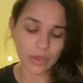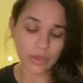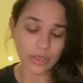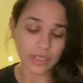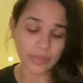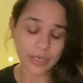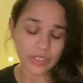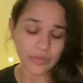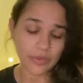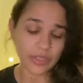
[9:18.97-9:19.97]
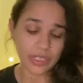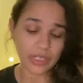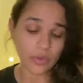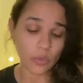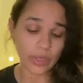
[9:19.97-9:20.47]
Especially if you're
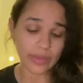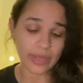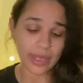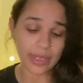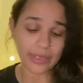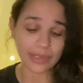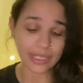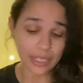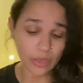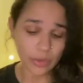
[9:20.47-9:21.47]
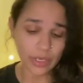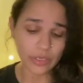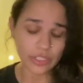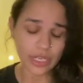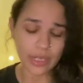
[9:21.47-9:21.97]
dealing with a Leo here,
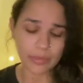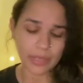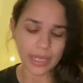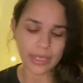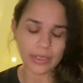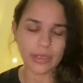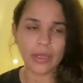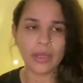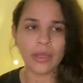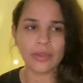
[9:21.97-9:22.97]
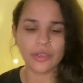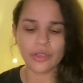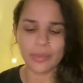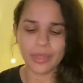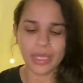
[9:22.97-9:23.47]
Gem, like there
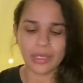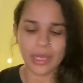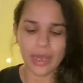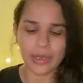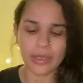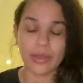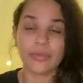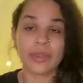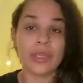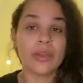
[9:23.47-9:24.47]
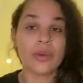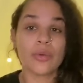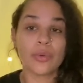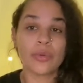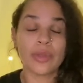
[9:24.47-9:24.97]
could be a lot of
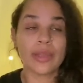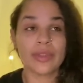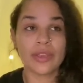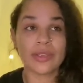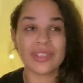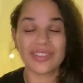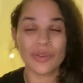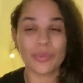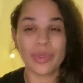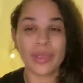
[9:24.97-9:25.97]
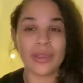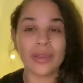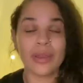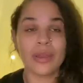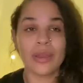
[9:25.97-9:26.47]
ego. Like they could still
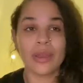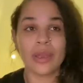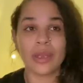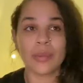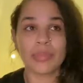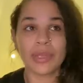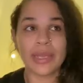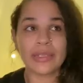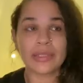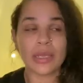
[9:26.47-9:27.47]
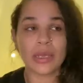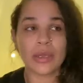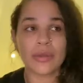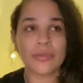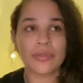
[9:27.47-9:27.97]
be in a place
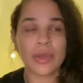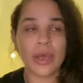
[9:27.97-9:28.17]
of